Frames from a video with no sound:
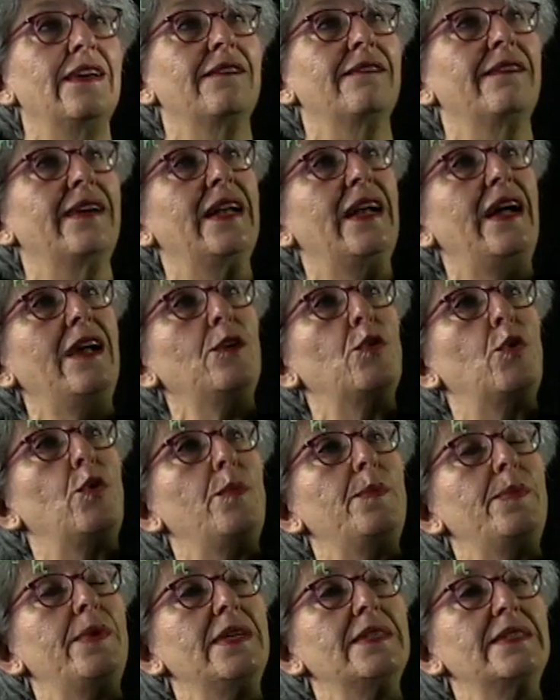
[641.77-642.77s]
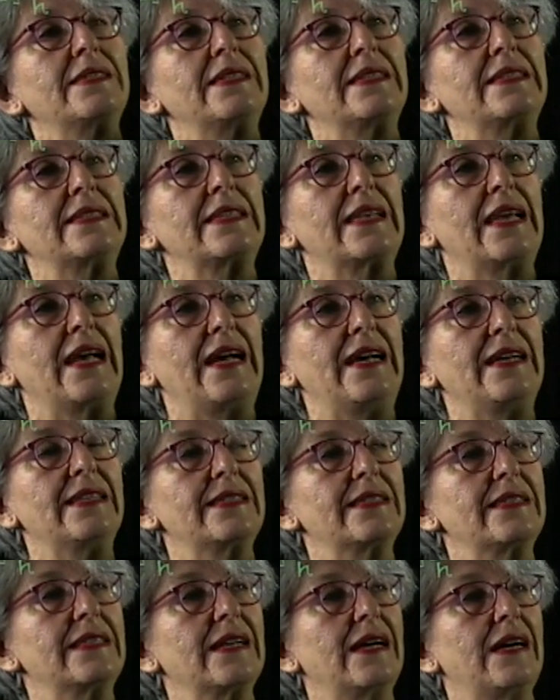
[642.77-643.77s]
when I compress this
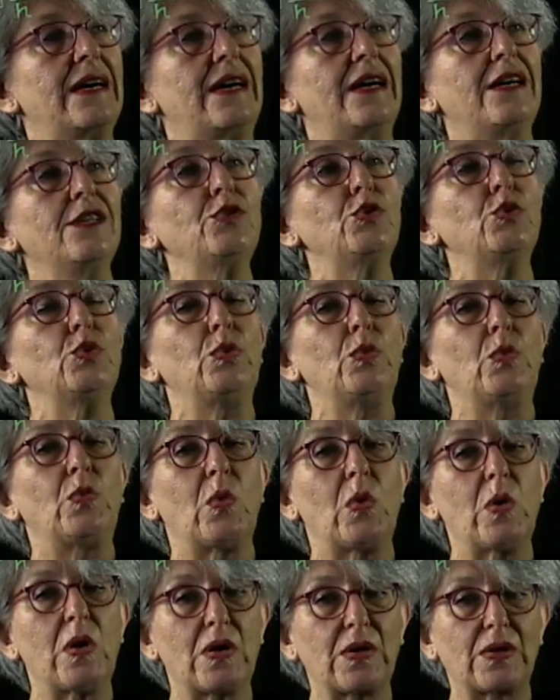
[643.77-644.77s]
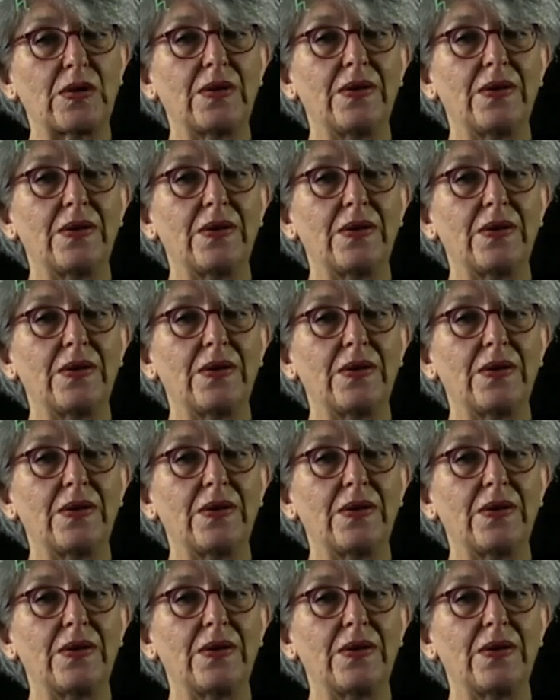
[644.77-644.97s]
gas, I do work